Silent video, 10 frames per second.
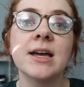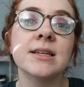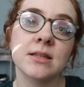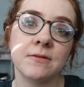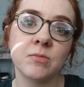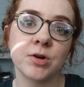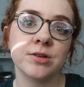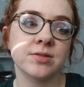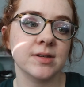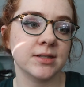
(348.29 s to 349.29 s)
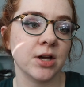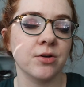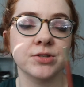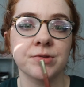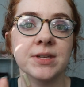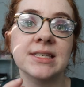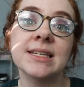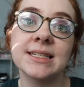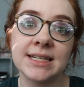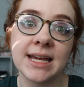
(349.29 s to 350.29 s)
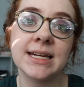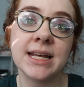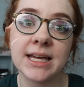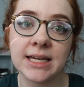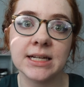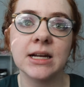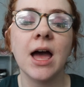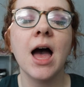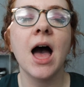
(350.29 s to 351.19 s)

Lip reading: 7 more uses to go. So this is staying in.